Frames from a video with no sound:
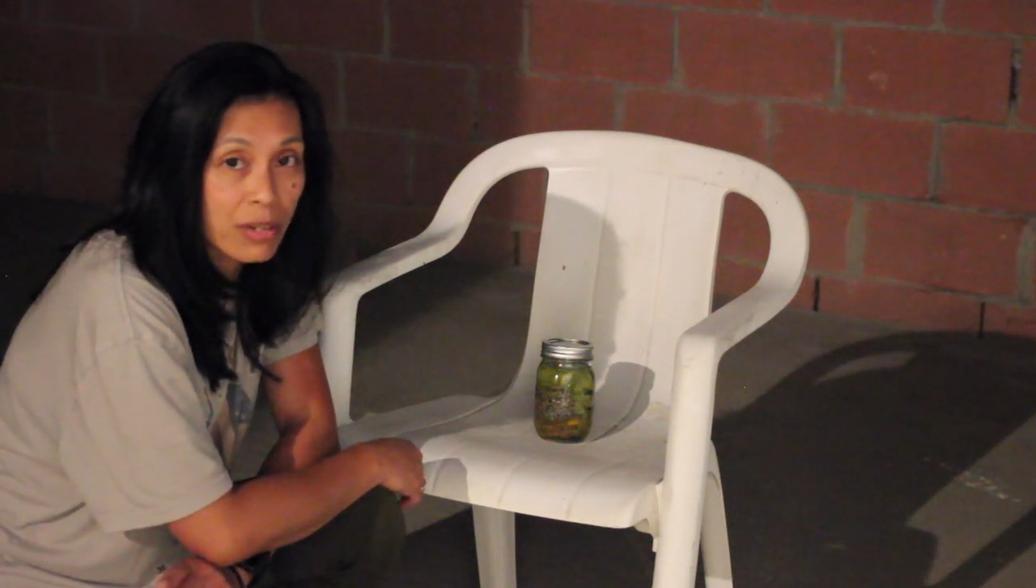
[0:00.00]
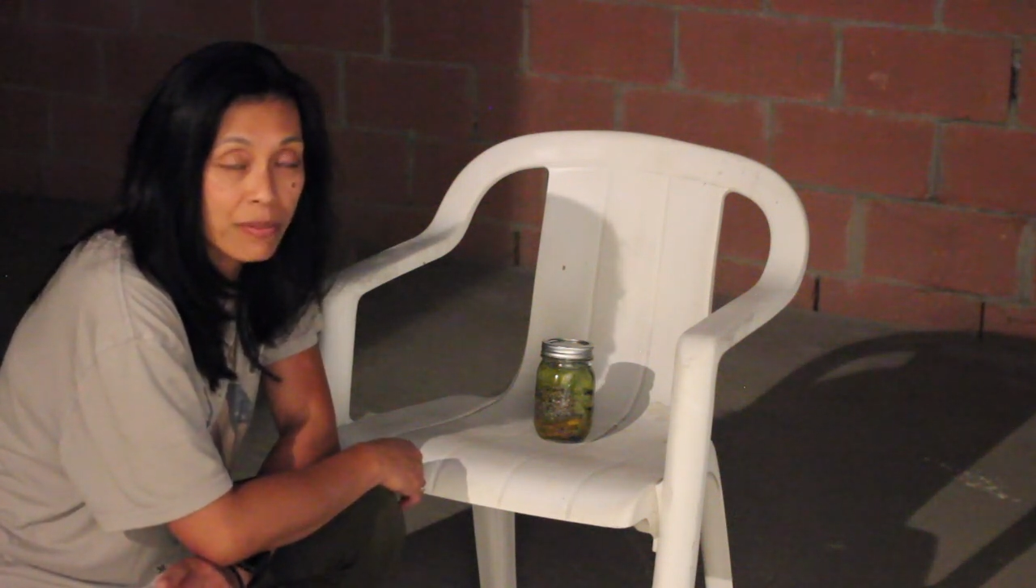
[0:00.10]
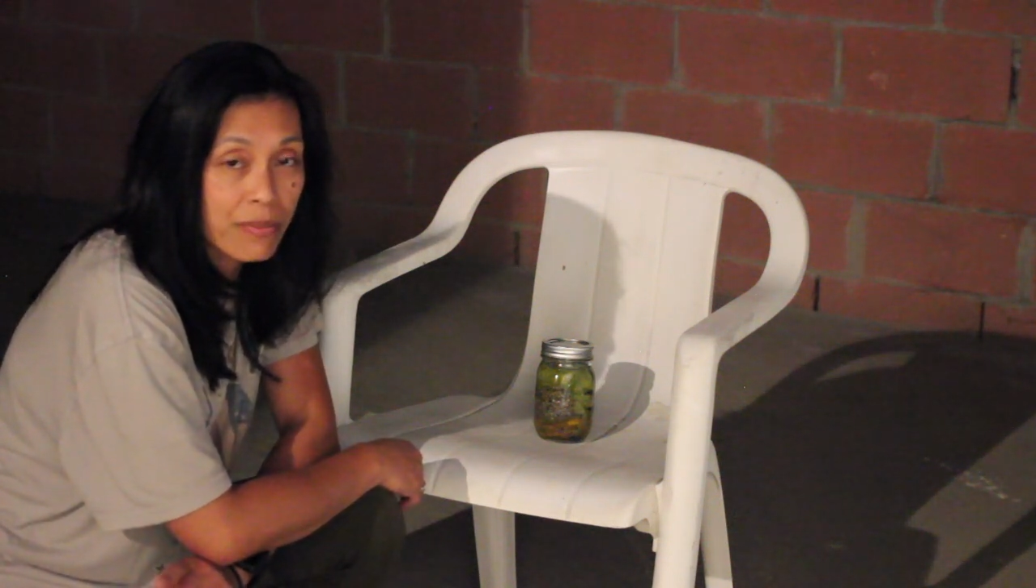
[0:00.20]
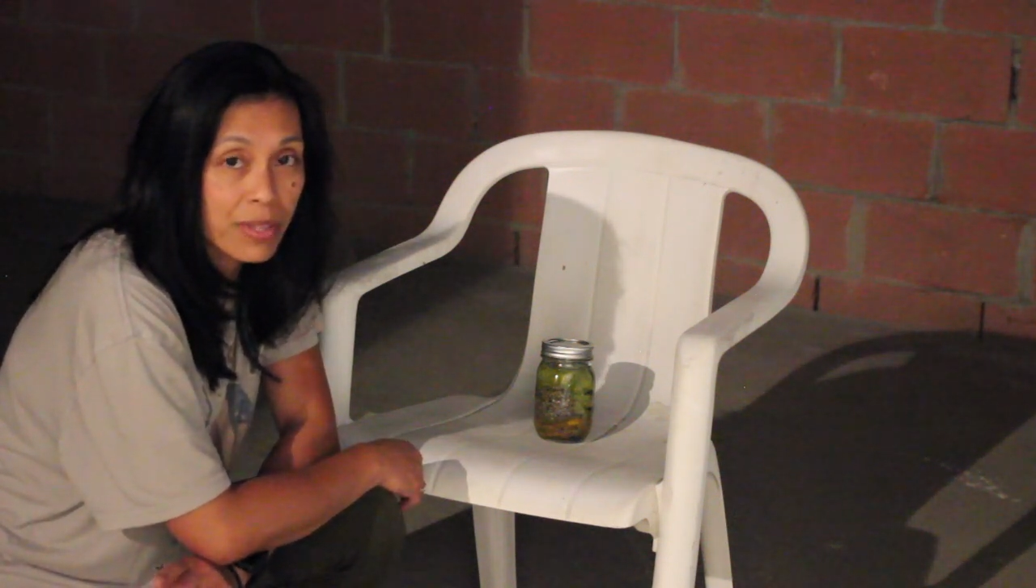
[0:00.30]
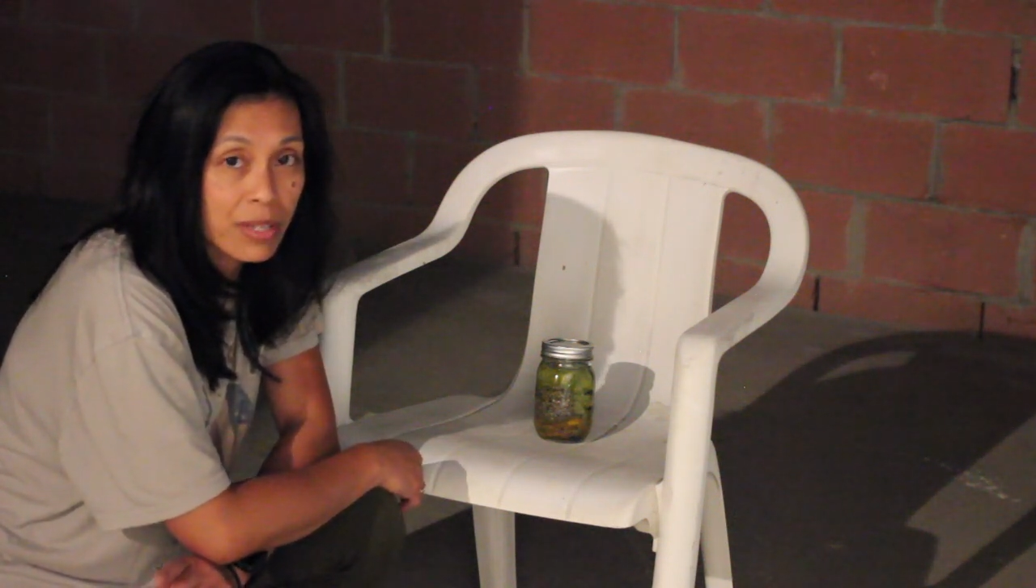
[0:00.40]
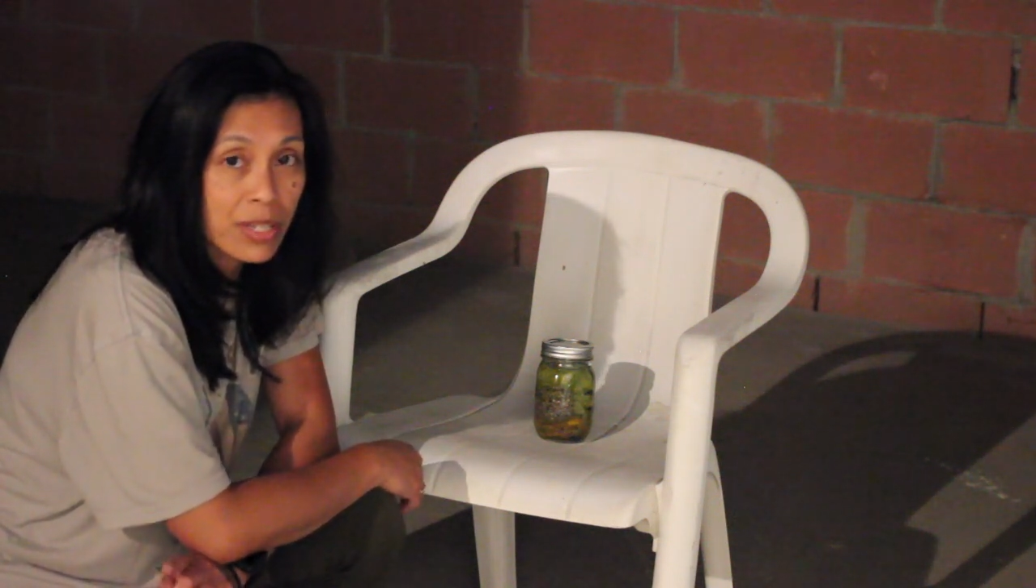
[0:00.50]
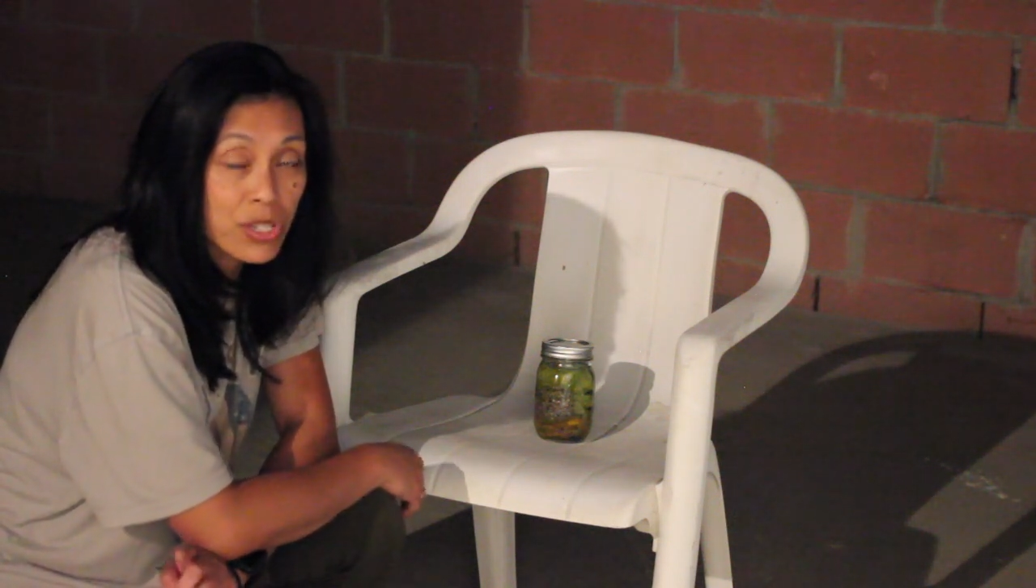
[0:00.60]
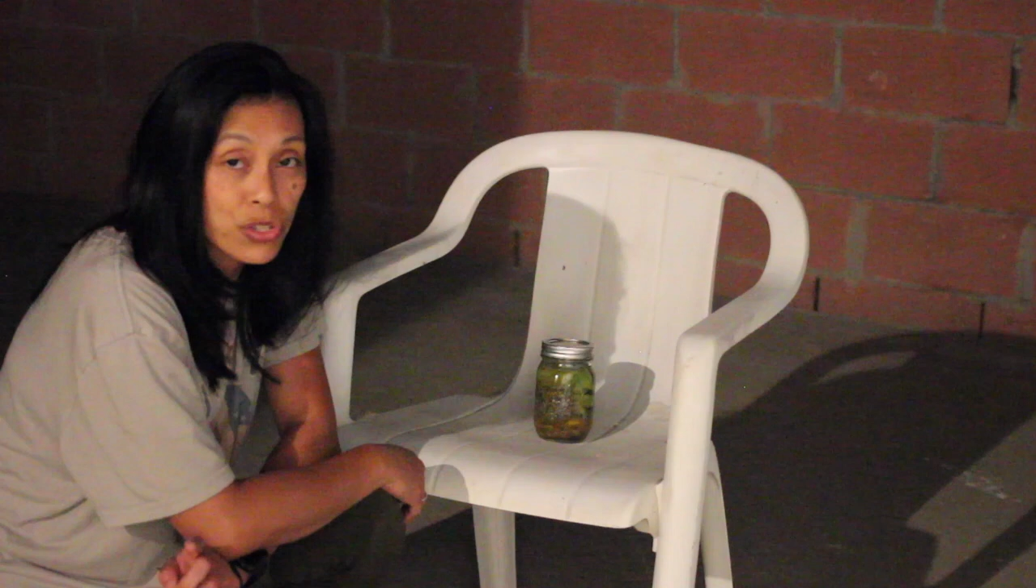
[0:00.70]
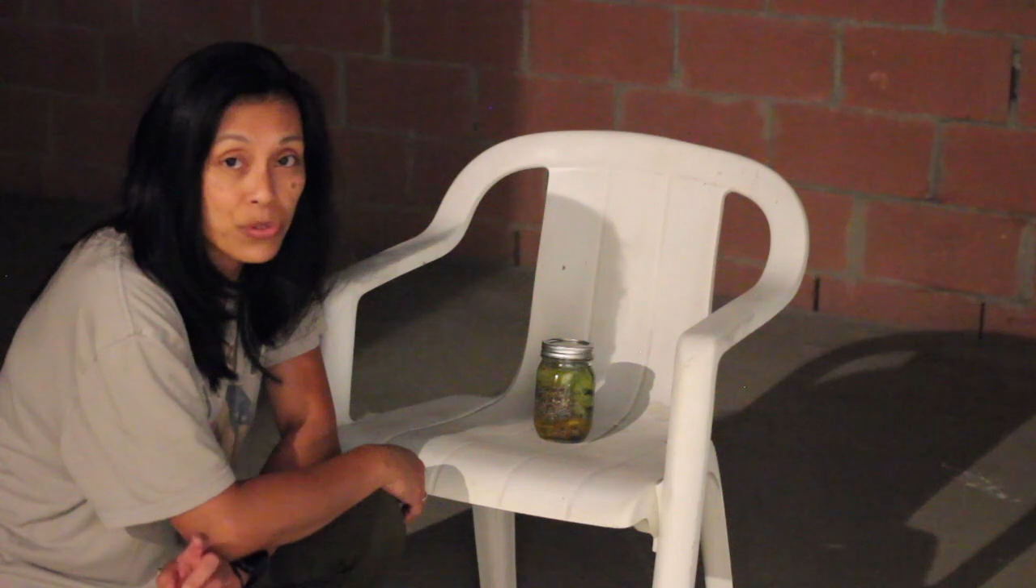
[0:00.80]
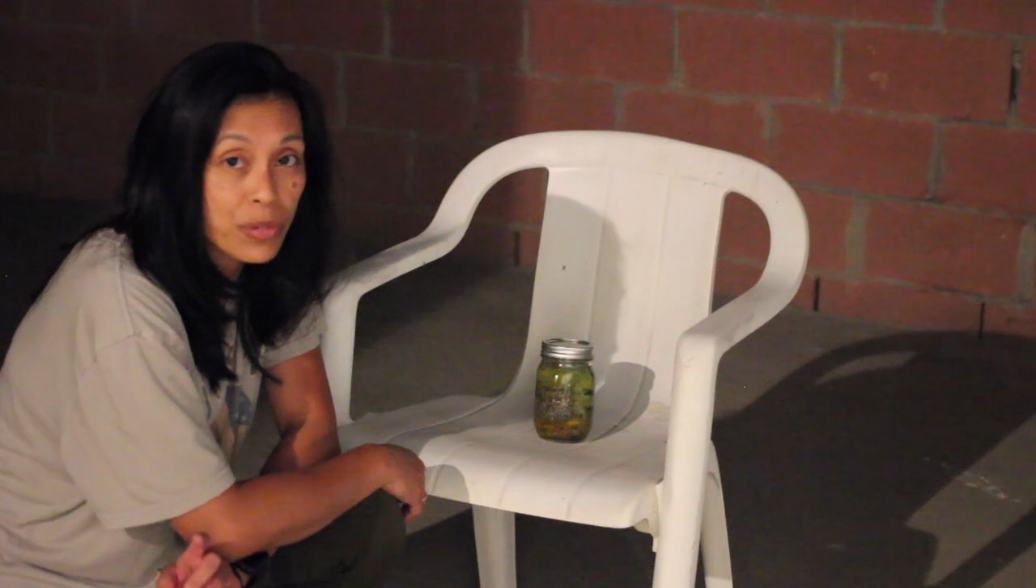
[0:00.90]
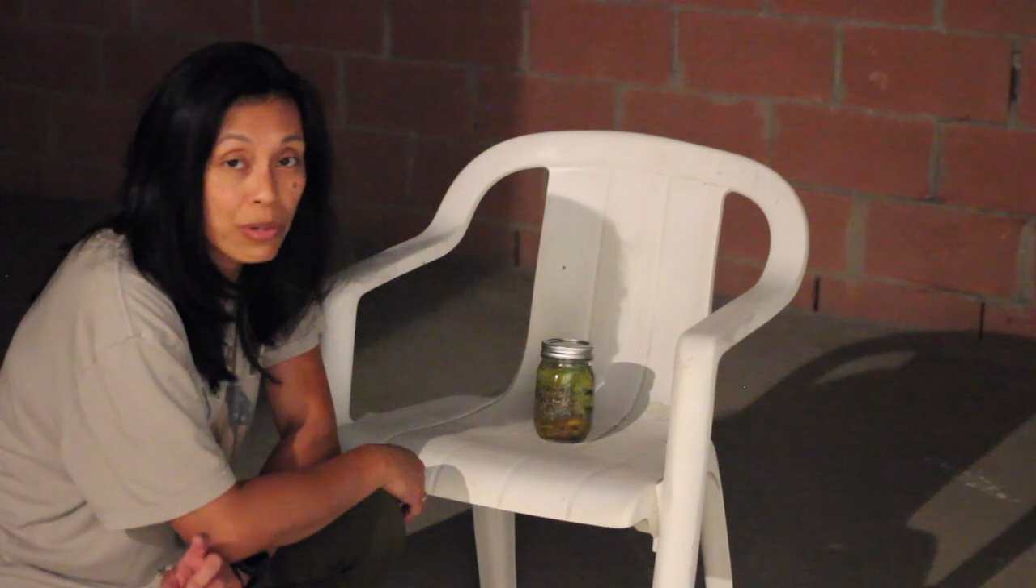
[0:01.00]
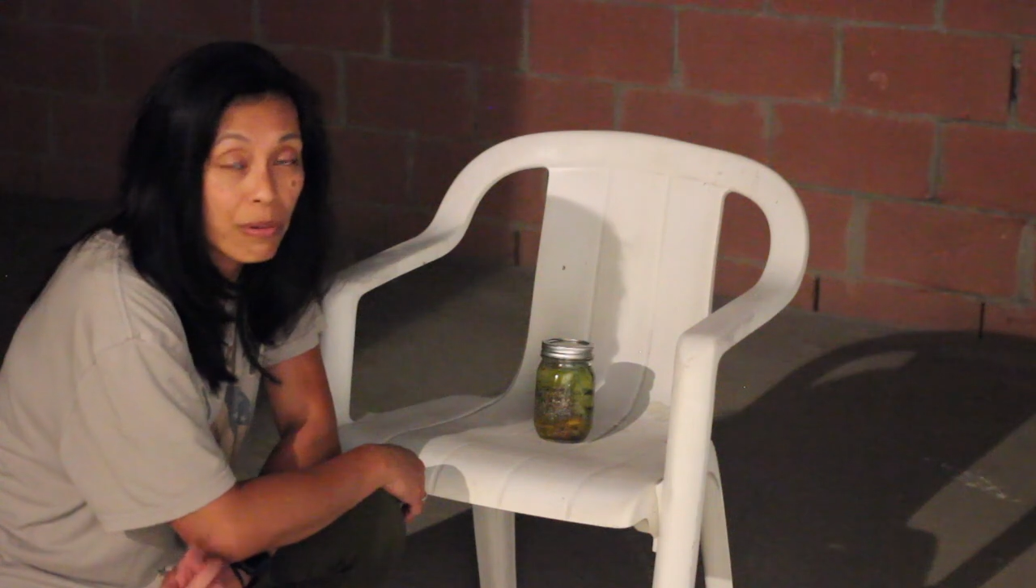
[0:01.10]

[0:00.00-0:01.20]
of the history